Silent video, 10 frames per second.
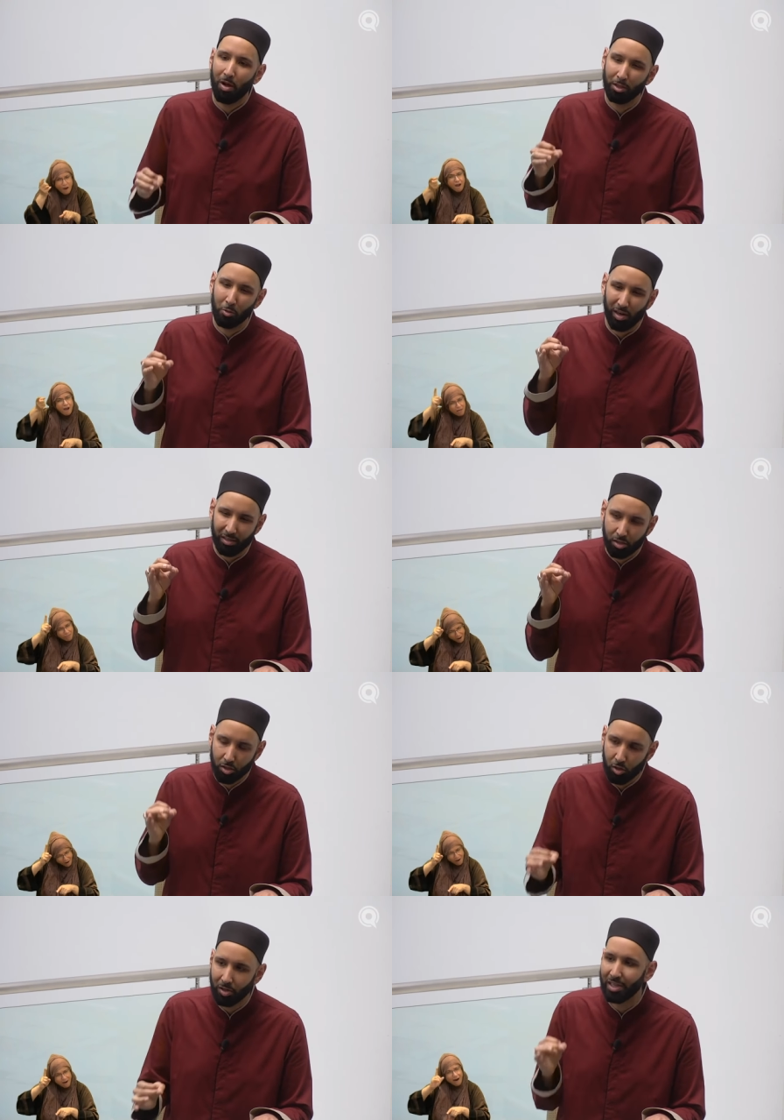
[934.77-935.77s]
you are
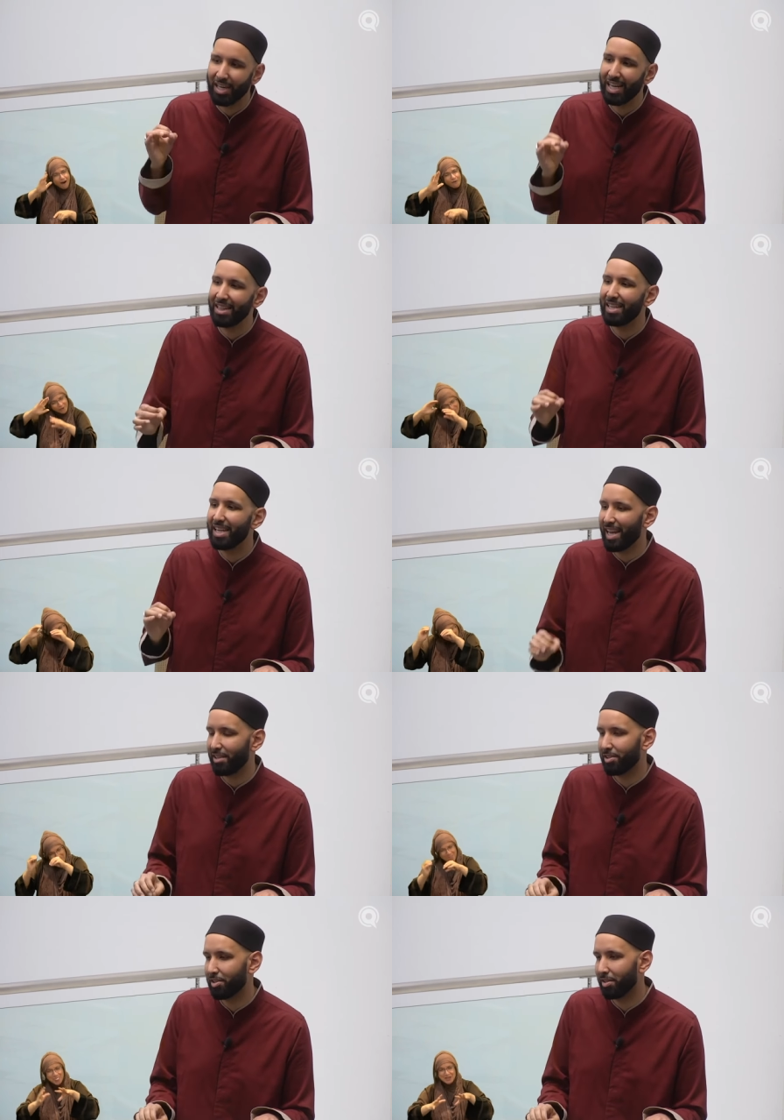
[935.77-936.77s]
certain in the
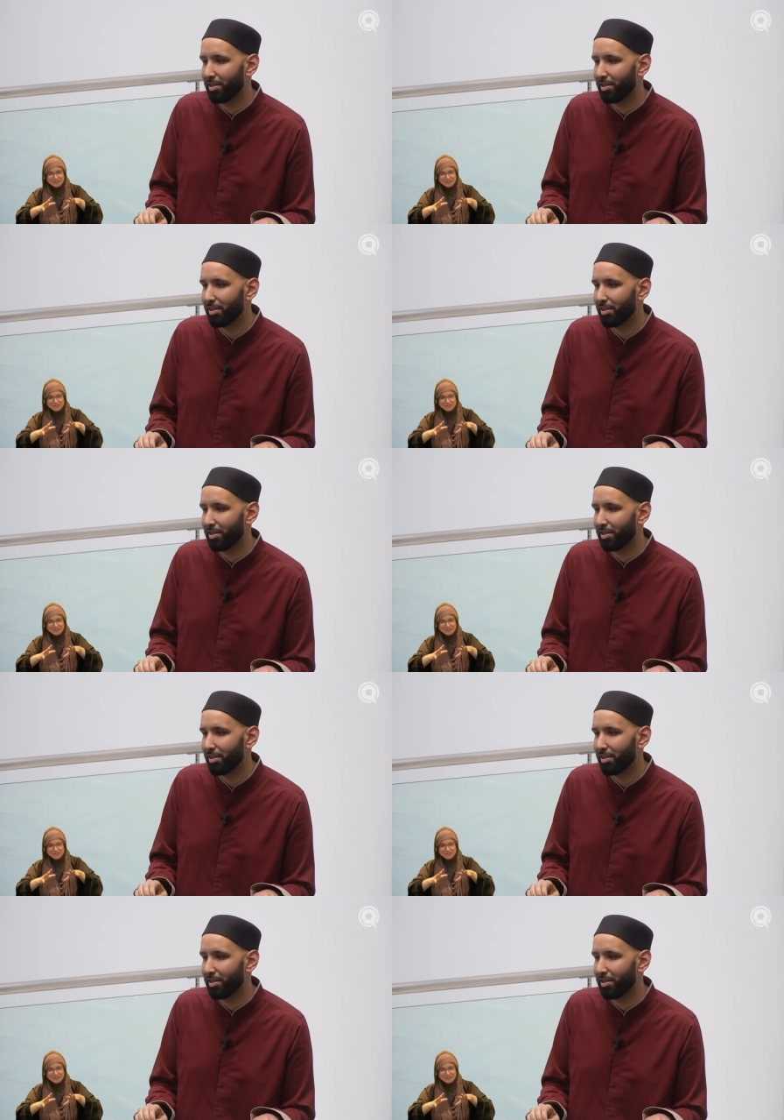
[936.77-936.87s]
answer.